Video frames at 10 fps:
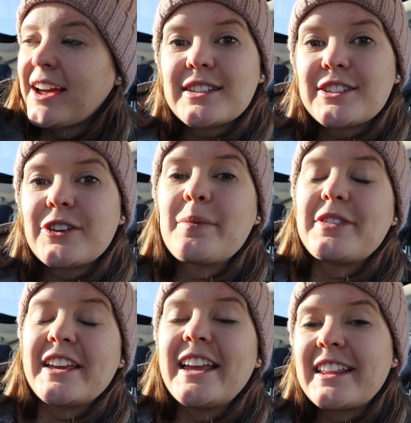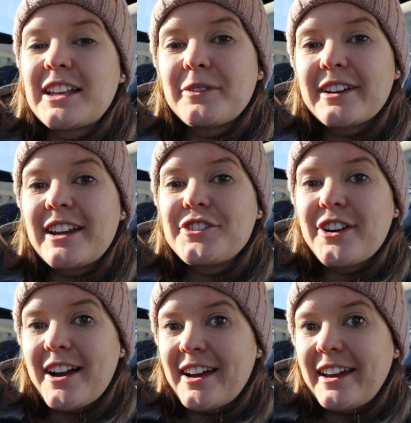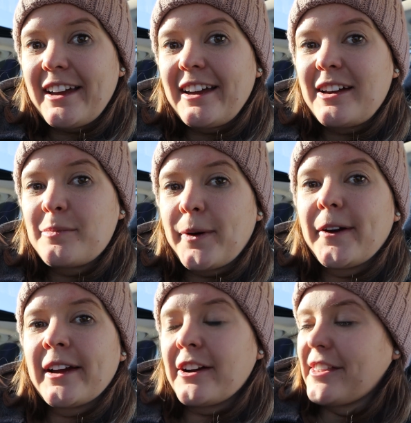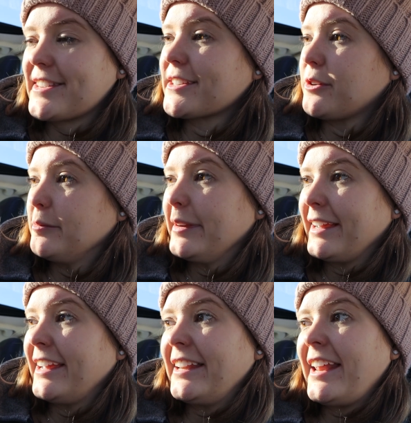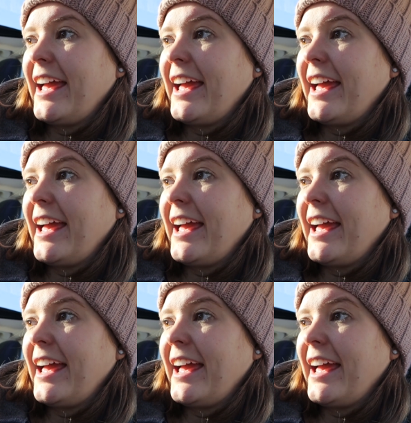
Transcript: So I'm thinking that we're going to try borrowing all this equipment again